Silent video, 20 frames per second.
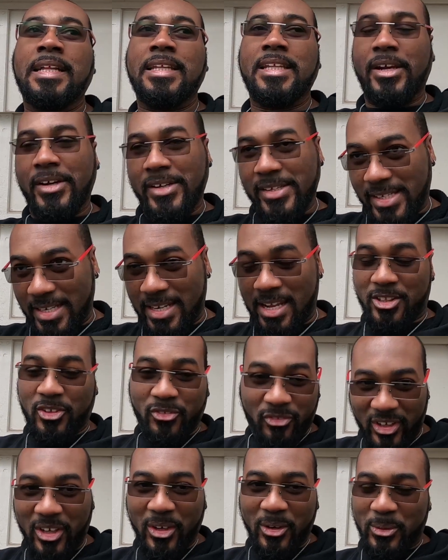There's
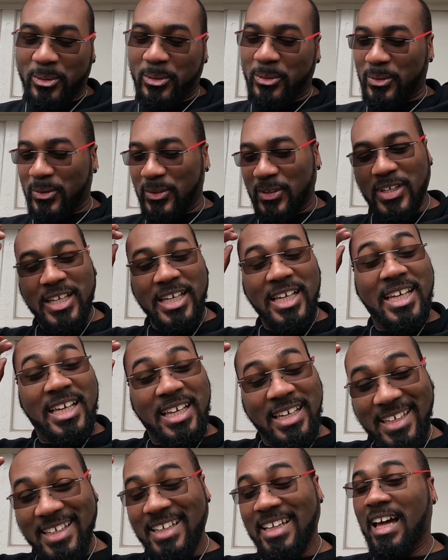another vehicle.
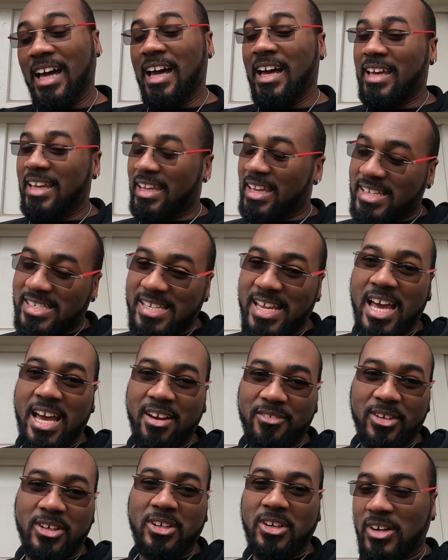Yes, I
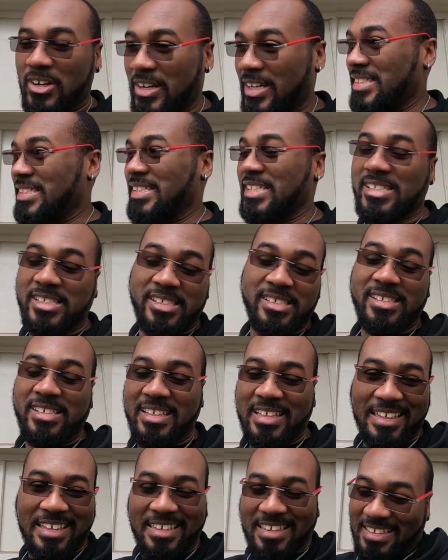have a car addiction.
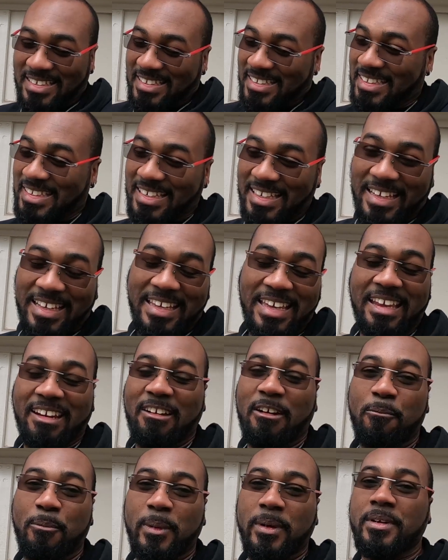I
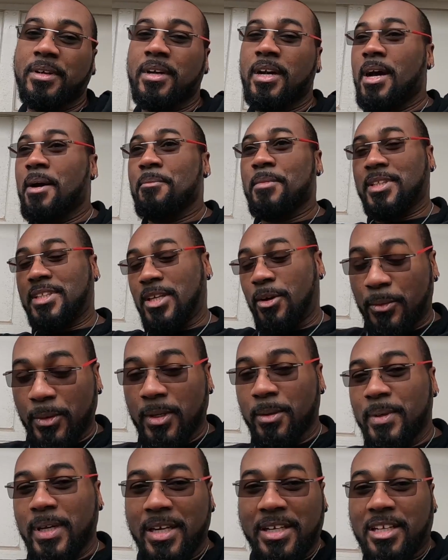can't help it. But there
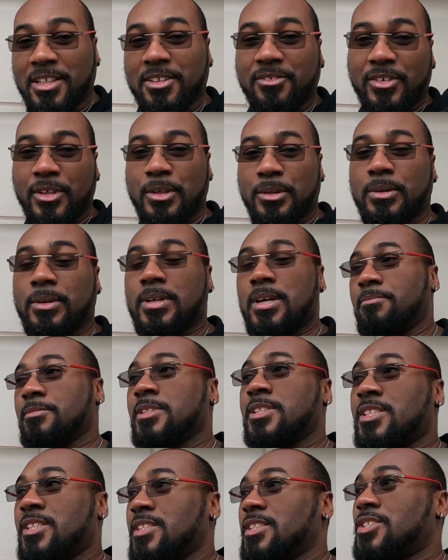will be another vehicle
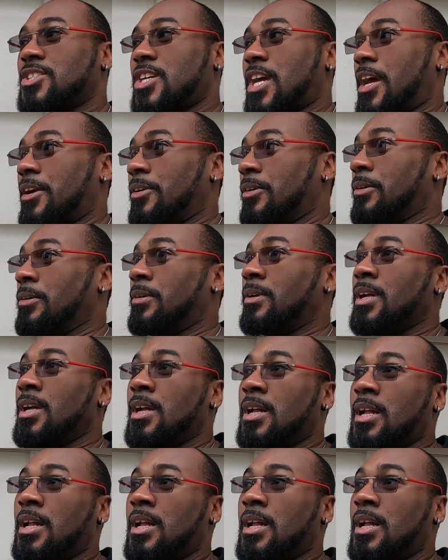coming to the channel.